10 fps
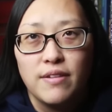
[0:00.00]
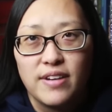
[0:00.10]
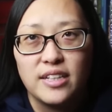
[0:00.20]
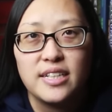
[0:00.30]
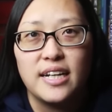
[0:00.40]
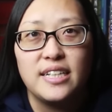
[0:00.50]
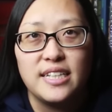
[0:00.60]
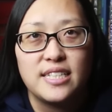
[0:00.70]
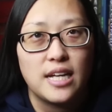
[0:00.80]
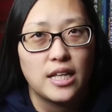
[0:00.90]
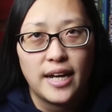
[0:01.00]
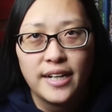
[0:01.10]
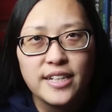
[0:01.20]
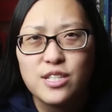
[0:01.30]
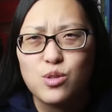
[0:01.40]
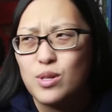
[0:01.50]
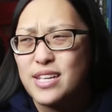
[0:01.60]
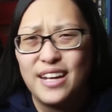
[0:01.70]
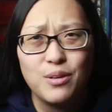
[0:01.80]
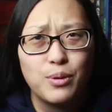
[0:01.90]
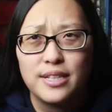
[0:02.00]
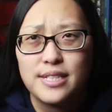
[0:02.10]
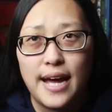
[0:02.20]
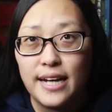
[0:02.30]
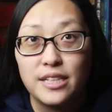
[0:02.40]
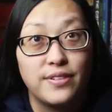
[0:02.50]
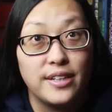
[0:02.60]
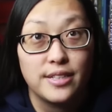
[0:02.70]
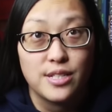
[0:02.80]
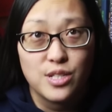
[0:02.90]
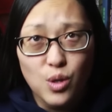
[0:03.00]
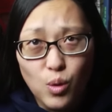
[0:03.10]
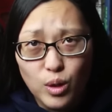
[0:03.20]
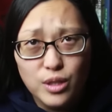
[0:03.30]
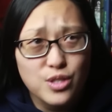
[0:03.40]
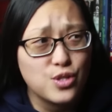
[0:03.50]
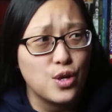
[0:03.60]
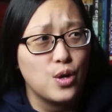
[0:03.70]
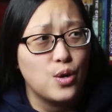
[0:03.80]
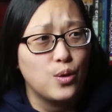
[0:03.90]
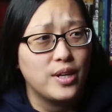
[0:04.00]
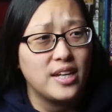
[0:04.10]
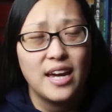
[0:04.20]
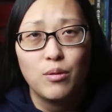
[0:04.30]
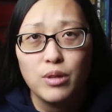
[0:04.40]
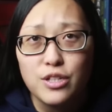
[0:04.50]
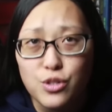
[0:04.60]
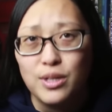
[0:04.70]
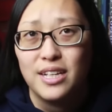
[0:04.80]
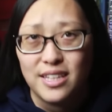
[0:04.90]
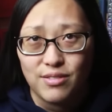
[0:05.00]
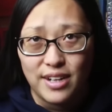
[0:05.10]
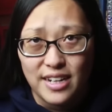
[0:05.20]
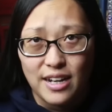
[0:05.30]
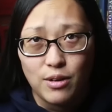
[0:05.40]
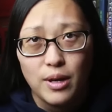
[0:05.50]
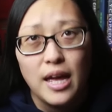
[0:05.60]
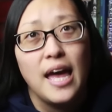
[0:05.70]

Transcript: Valentine needs a lightning source anyways to activate the sword, so he can't really do anything right now.